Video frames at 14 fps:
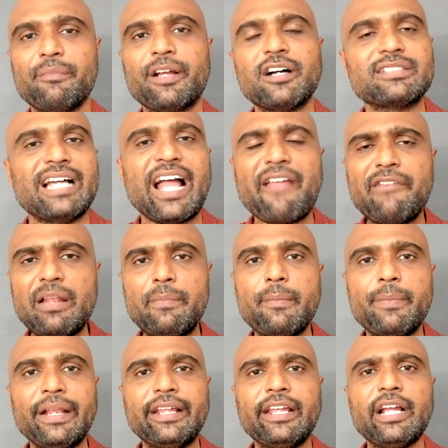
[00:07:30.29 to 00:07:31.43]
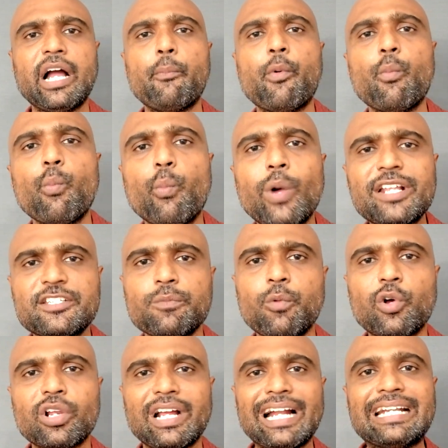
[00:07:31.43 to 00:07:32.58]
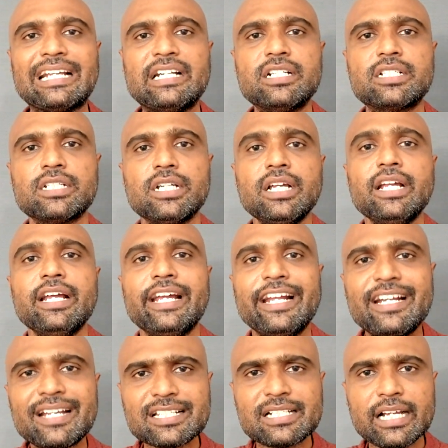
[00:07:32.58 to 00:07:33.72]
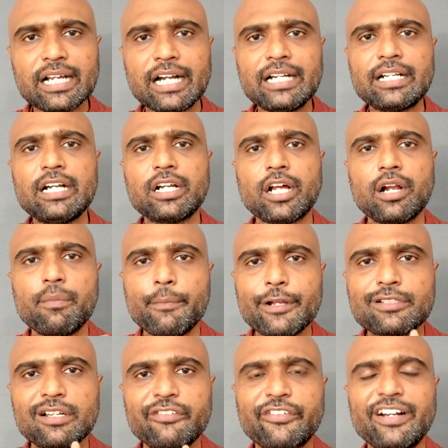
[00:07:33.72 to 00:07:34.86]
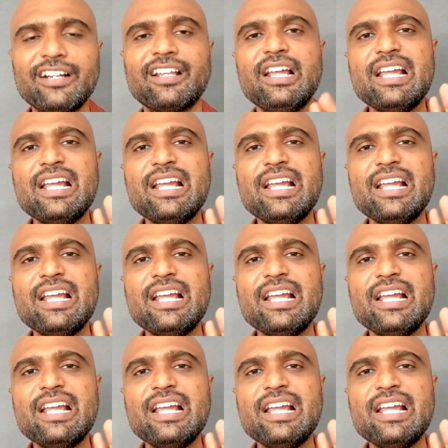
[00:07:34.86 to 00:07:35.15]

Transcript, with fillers: because I will be bringing up much more contents, interesting content on mutual fund,